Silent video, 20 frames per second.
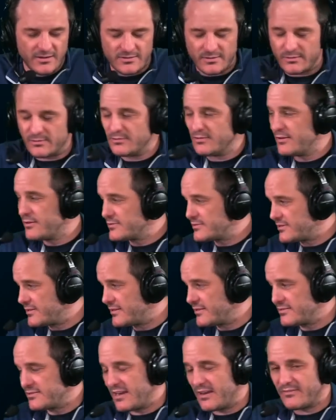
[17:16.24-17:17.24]
Total
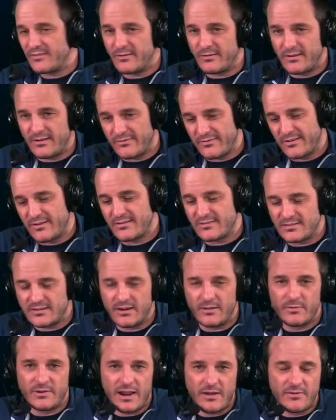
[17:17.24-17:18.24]
losers, have no offense,
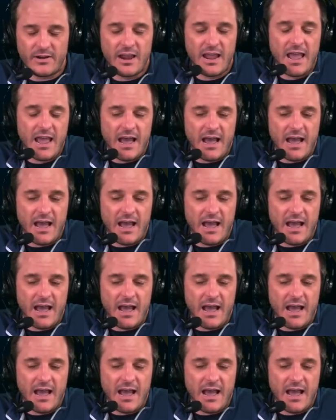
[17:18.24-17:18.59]
whatever.